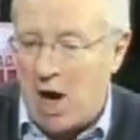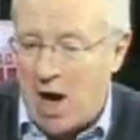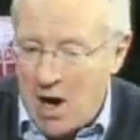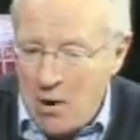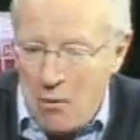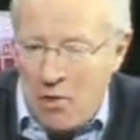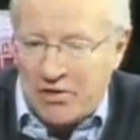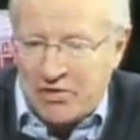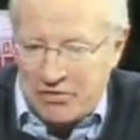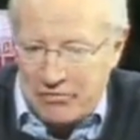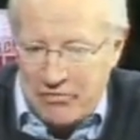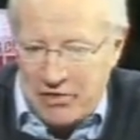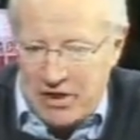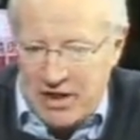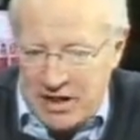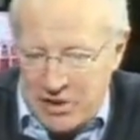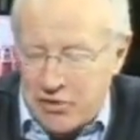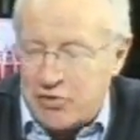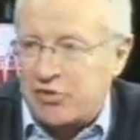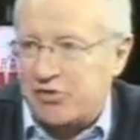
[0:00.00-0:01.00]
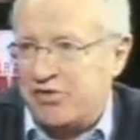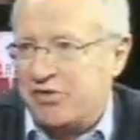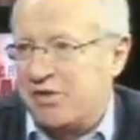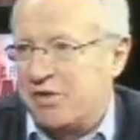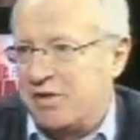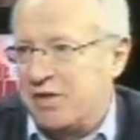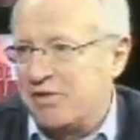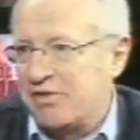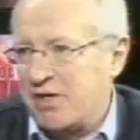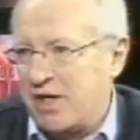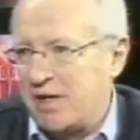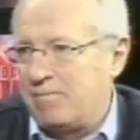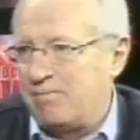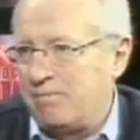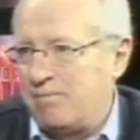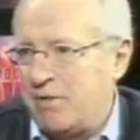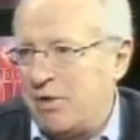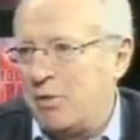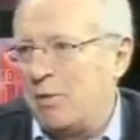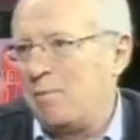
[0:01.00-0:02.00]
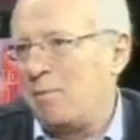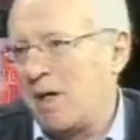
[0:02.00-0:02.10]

I wasn't really interested in this. You know,